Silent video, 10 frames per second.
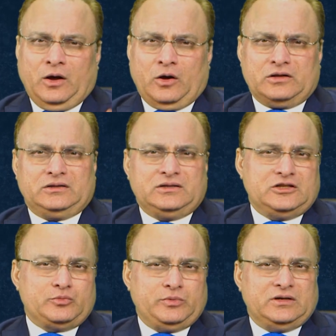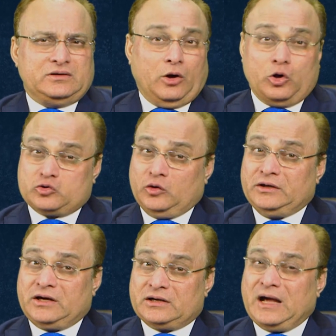On other, this period also
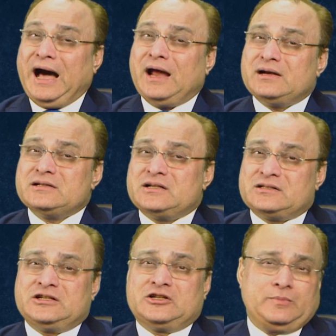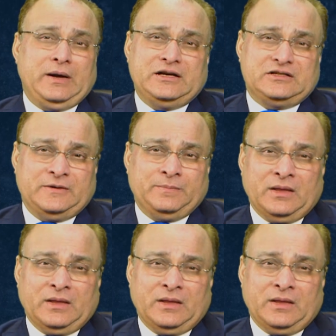indicates unnecessary expenditure,